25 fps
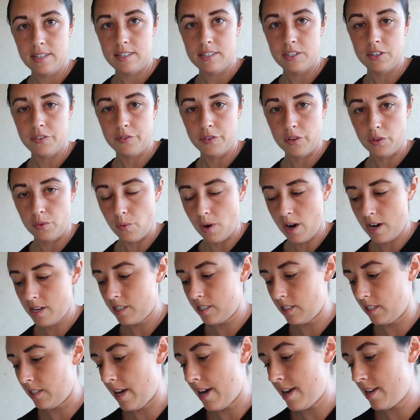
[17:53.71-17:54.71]
So if you'd
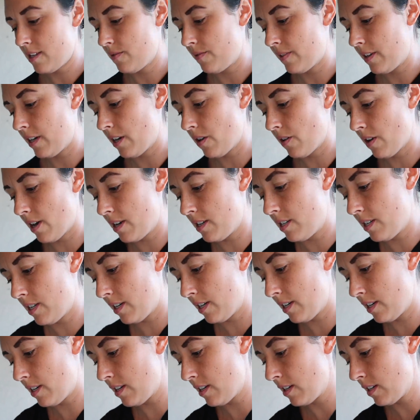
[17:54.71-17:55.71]
watched the last video I
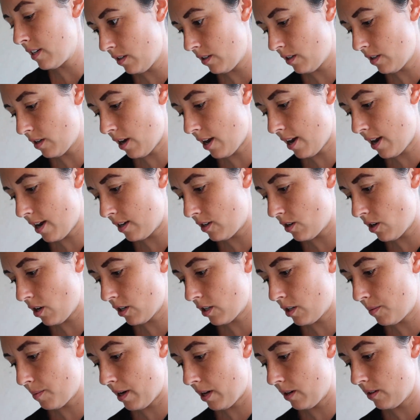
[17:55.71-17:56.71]
did, I had
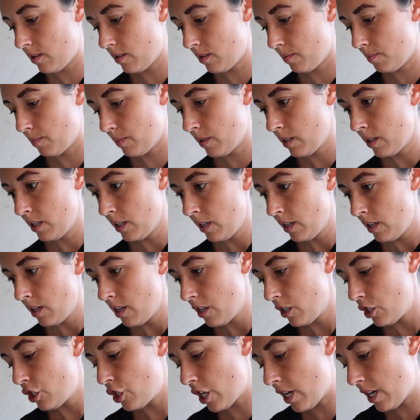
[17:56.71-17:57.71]
talked about some
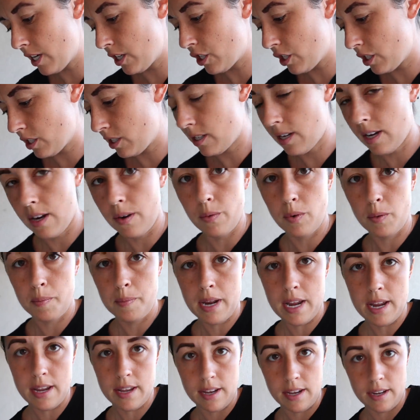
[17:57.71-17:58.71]
changes that we're
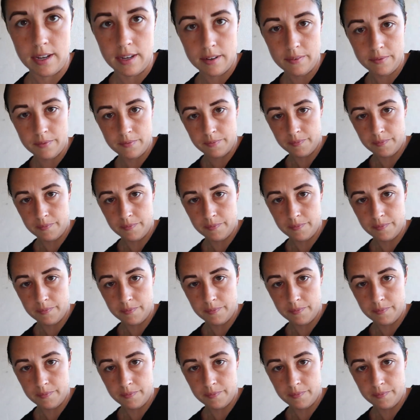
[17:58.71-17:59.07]
making